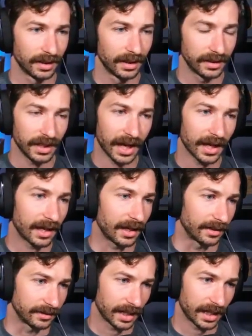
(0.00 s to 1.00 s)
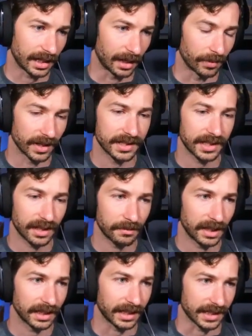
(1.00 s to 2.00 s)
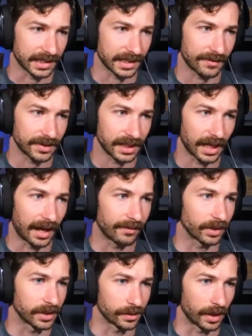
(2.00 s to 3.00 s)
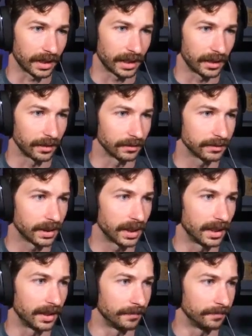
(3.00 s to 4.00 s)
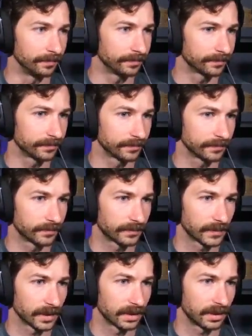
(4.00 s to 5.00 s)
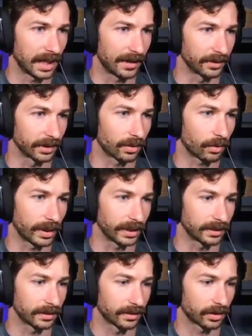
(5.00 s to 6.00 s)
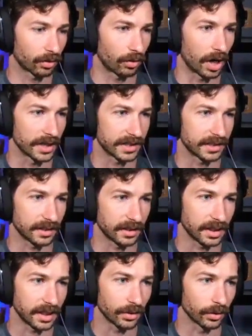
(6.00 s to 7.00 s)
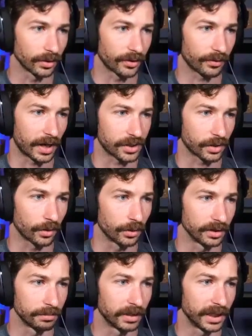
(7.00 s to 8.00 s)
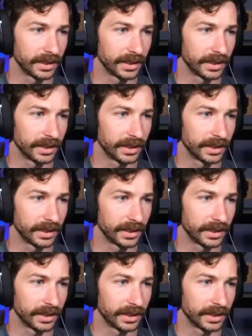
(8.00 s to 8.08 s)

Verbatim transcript: Yeah, yeah. I want to say I'm at like a 70 average right now. Um, nice. haven't quite crossed yield threshold, but